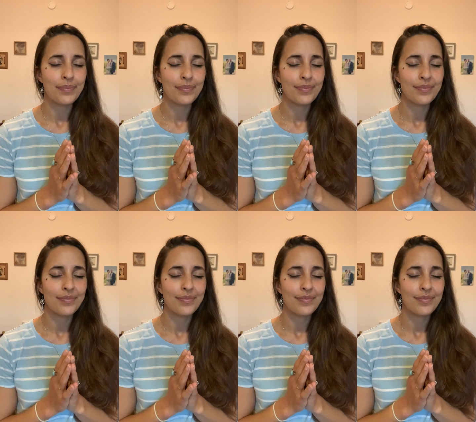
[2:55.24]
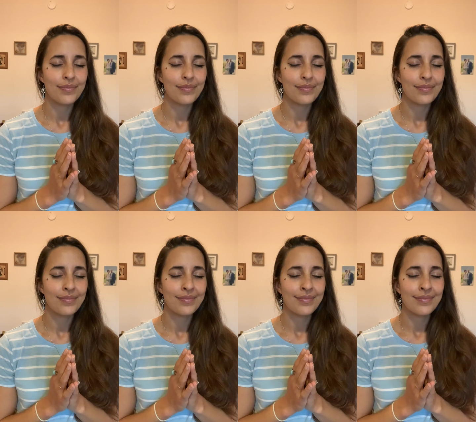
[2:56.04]

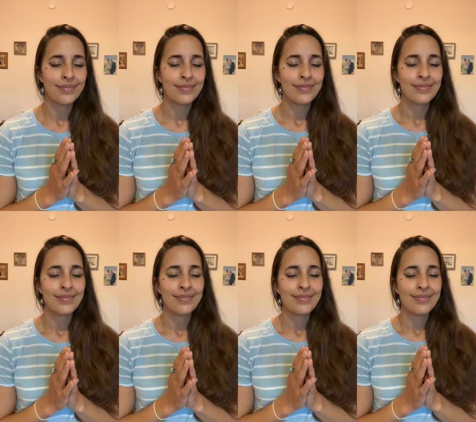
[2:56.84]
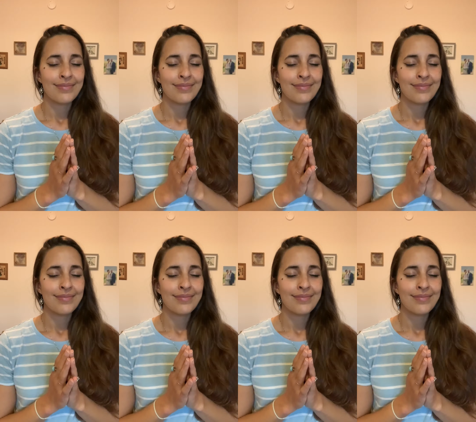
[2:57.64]
Nothing is said.